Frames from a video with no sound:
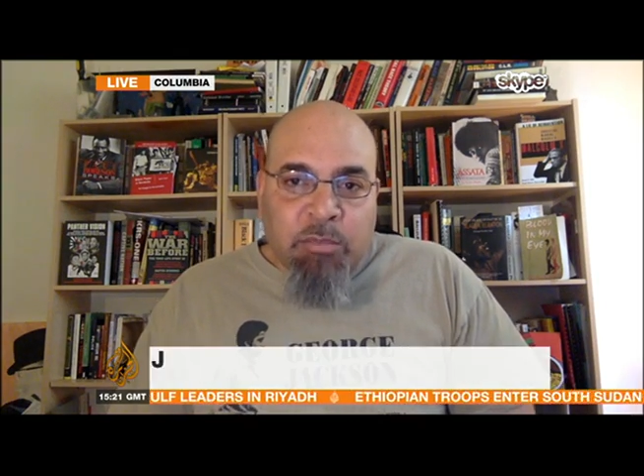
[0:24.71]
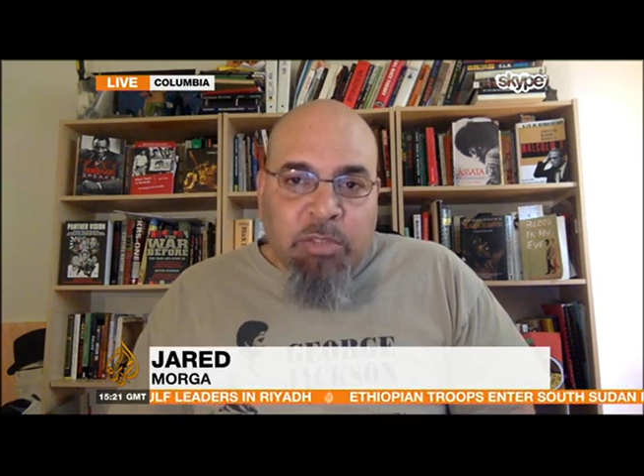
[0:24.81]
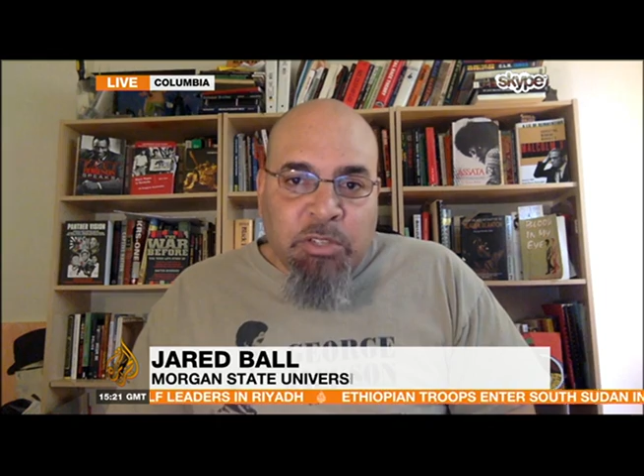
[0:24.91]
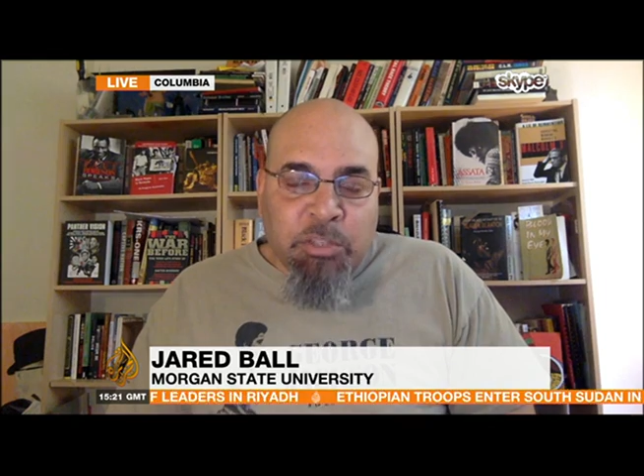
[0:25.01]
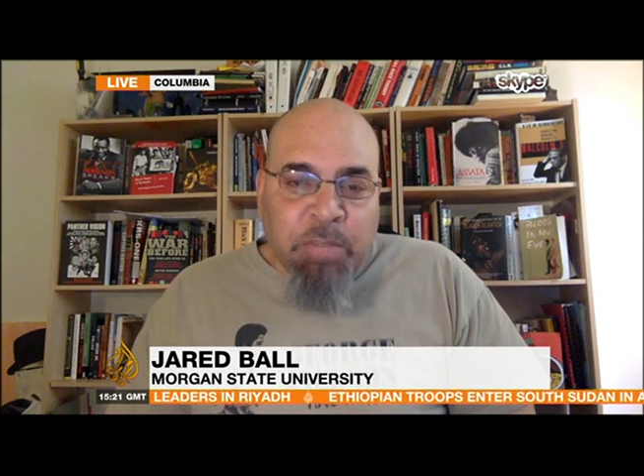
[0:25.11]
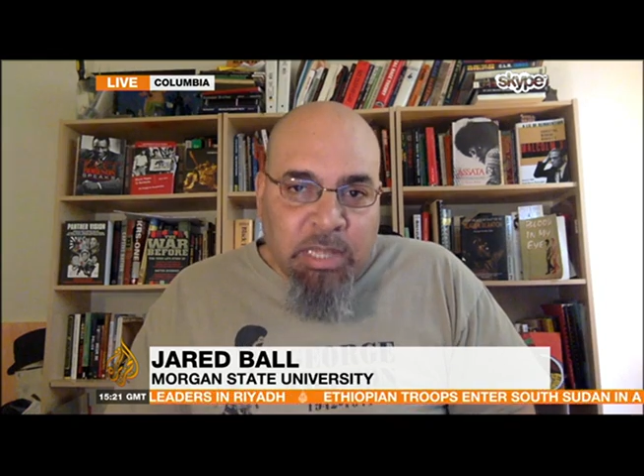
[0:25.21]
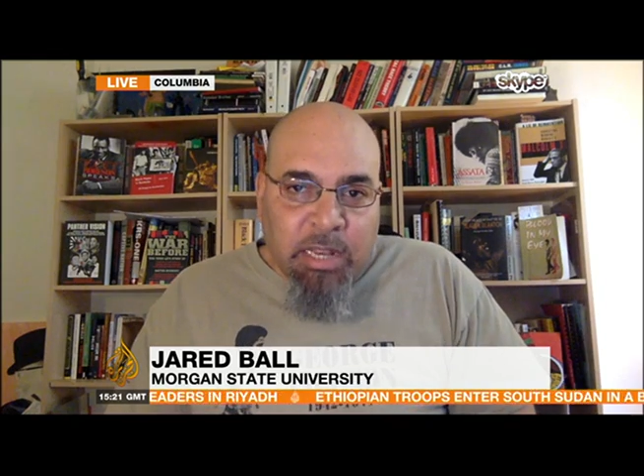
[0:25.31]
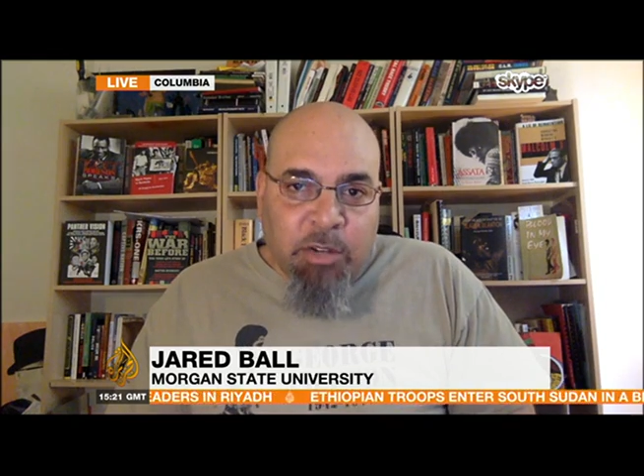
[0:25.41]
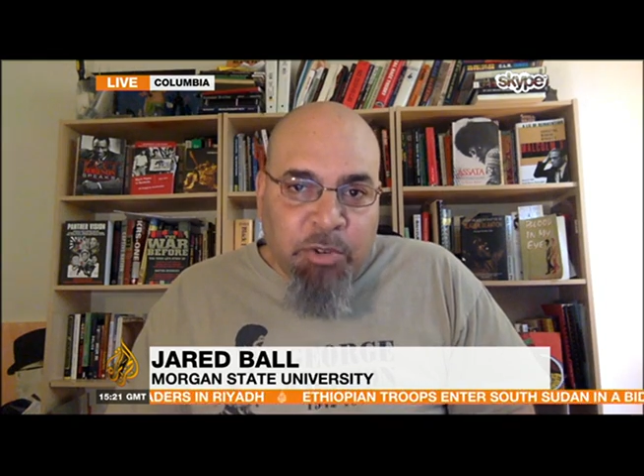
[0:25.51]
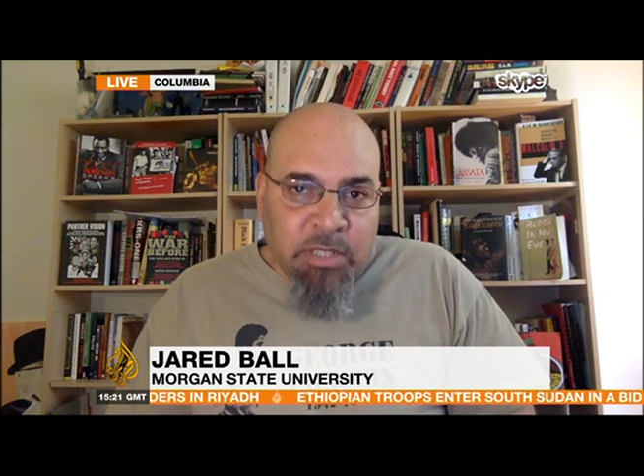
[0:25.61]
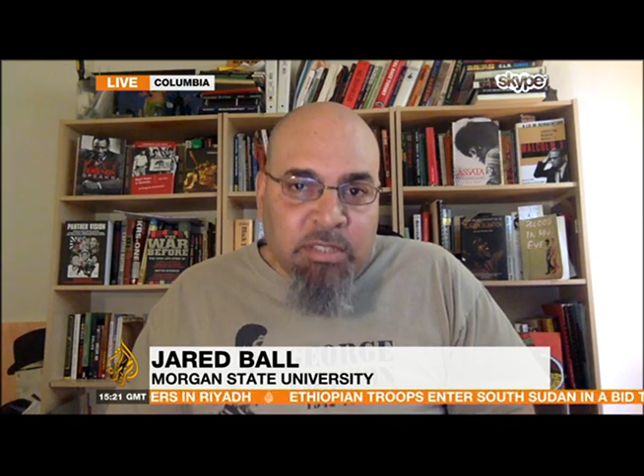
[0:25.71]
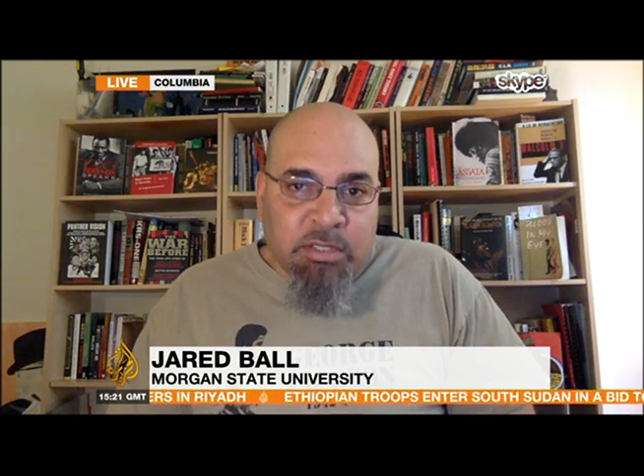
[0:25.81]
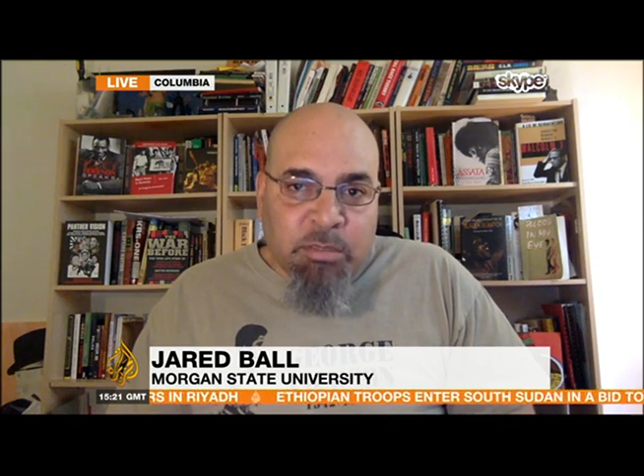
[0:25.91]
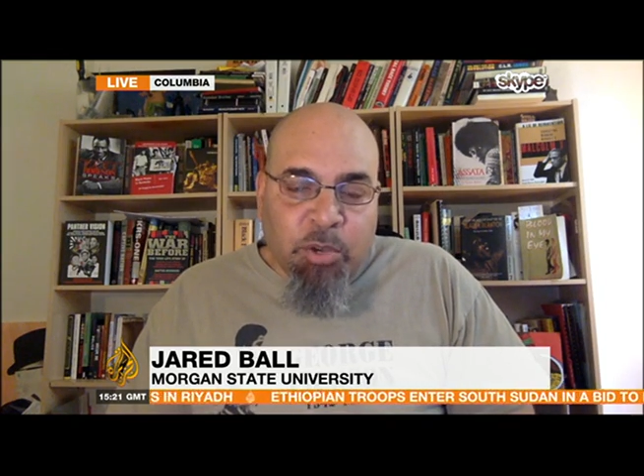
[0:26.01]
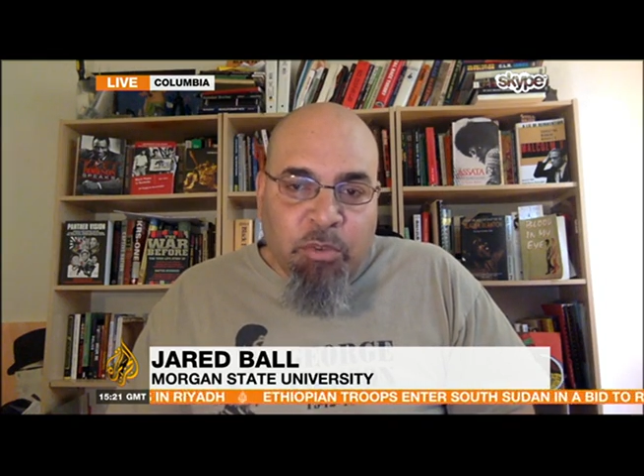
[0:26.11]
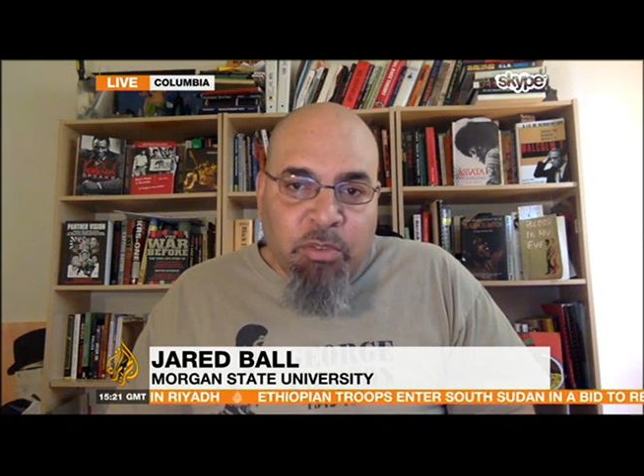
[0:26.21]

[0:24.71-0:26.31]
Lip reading: there should be a lot of criticism over